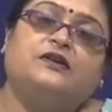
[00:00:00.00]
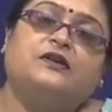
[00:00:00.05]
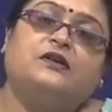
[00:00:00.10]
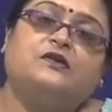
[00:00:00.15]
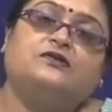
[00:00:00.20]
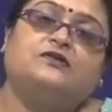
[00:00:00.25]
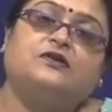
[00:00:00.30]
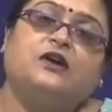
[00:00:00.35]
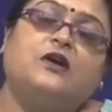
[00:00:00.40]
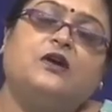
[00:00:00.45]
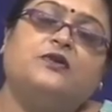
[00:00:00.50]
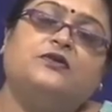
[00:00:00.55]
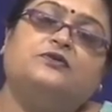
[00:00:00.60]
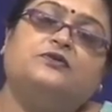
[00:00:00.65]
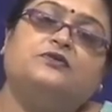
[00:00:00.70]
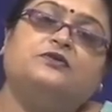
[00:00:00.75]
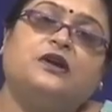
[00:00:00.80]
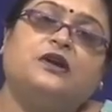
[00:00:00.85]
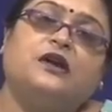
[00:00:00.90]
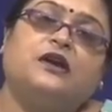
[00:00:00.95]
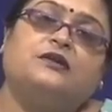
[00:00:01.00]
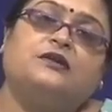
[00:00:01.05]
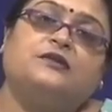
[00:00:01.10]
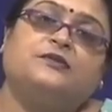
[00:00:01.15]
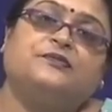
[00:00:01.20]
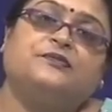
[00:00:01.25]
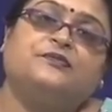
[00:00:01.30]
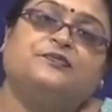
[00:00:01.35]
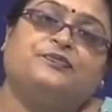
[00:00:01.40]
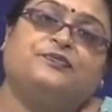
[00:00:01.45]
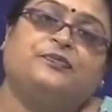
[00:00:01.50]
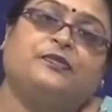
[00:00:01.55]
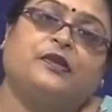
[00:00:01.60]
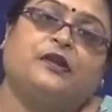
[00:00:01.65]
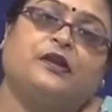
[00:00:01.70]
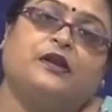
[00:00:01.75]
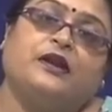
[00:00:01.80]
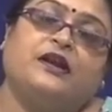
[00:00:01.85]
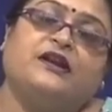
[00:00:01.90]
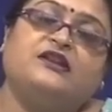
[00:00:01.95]
out how you can
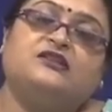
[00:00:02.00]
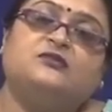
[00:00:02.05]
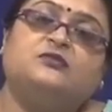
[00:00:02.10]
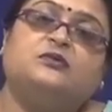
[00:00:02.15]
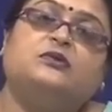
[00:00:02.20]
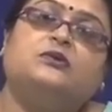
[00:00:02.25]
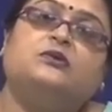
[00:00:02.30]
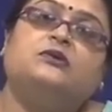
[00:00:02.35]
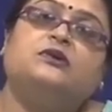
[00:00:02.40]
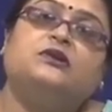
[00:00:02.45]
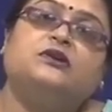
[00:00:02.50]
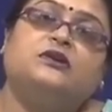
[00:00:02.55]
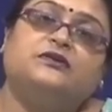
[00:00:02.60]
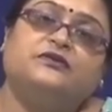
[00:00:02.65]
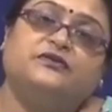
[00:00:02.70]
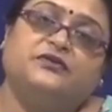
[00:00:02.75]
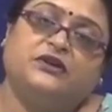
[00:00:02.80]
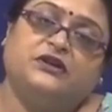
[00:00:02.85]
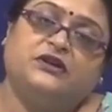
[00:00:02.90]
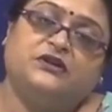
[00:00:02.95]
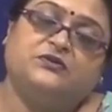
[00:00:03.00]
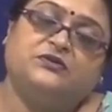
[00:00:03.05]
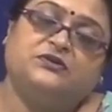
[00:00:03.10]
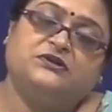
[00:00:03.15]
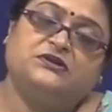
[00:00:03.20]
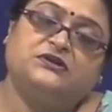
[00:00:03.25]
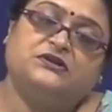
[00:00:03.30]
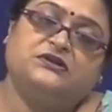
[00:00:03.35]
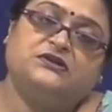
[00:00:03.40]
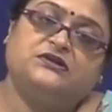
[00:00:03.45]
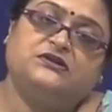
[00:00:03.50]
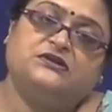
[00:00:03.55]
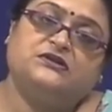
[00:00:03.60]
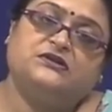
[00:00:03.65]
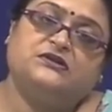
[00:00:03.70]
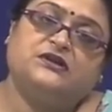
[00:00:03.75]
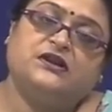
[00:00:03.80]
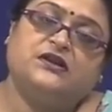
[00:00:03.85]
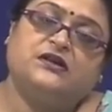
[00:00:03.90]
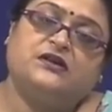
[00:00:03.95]
explore the field which is
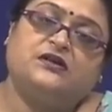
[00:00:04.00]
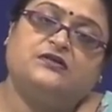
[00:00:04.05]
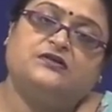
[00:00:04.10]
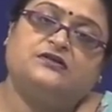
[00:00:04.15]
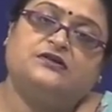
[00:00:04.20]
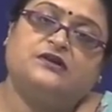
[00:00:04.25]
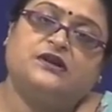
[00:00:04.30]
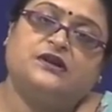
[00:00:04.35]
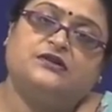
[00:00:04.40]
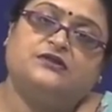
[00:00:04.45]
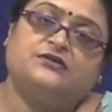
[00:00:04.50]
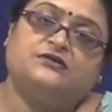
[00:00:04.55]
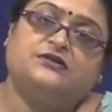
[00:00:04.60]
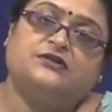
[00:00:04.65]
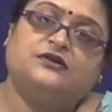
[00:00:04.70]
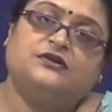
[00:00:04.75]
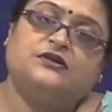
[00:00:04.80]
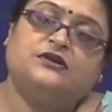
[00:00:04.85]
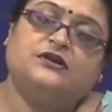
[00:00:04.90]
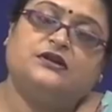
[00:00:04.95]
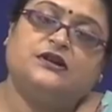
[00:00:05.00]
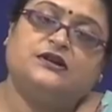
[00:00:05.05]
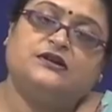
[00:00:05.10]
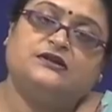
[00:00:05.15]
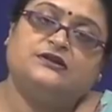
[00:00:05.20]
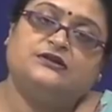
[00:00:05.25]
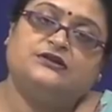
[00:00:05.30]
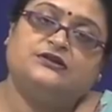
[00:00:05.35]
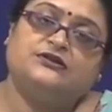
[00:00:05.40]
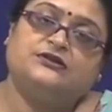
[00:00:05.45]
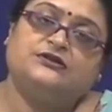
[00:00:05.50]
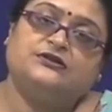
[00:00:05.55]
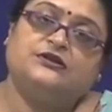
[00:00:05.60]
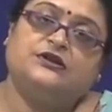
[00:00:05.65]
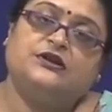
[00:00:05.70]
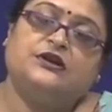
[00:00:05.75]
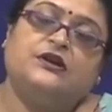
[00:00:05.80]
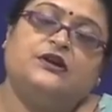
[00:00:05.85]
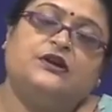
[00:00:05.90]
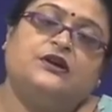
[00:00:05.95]
there outside your organization
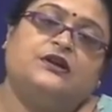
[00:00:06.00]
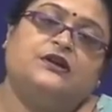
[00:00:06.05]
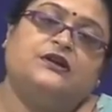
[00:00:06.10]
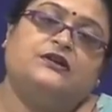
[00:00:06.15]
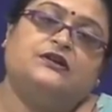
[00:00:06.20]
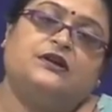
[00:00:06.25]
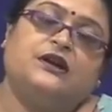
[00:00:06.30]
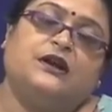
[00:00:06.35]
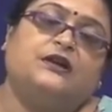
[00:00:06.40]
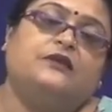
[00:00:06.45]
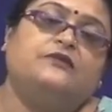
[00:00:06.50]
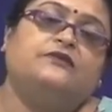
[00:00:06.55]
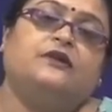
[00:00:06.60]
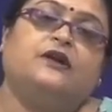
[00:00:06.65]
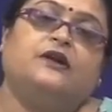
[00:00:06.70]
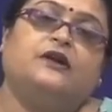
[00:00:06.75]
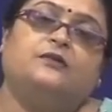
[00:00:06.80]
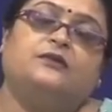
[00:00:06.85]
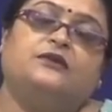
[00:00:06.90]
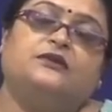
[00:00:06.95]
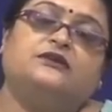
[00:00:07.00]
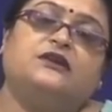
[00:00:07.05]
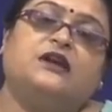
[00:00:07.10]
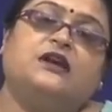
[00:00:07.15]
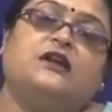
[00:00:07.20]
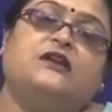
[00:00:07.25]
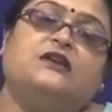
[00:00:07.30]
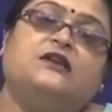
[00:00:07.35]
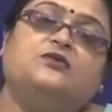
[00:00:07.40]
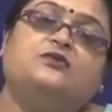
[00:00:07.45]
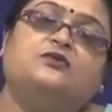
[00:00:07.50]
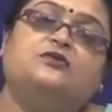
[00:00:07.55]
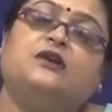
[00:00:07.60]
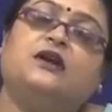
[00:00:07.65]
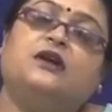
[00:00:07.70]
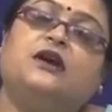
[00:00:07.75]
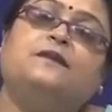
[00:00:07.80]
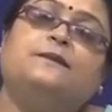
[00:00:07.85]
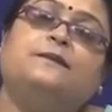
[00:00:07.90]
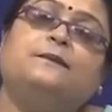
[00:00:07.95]
in the environment, and you
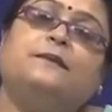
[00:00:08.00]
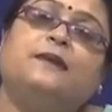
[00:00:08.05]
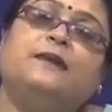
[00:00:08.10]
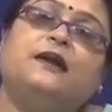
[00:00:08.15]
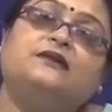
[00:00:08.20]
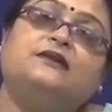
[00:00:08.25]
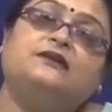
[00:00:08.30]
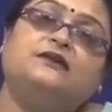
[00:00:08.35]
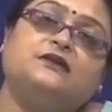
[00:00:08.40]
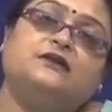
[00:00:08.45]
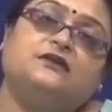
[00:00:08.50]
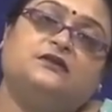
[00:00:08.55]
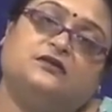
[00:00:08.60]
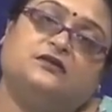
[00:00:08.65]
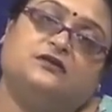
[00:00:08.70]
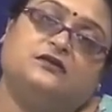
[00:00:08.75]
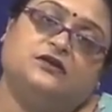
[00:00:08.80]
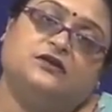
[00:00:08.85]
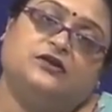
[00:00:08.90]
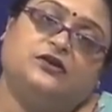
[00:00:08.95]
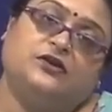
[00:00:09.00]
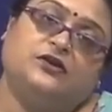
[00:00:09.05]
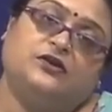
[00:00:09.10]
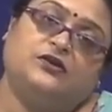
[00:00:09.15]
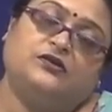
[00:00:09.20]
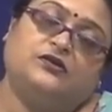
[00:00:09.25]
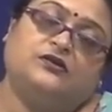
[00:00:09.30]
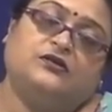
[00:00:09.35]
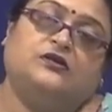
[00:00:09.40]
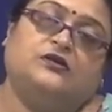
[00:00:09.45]
can better your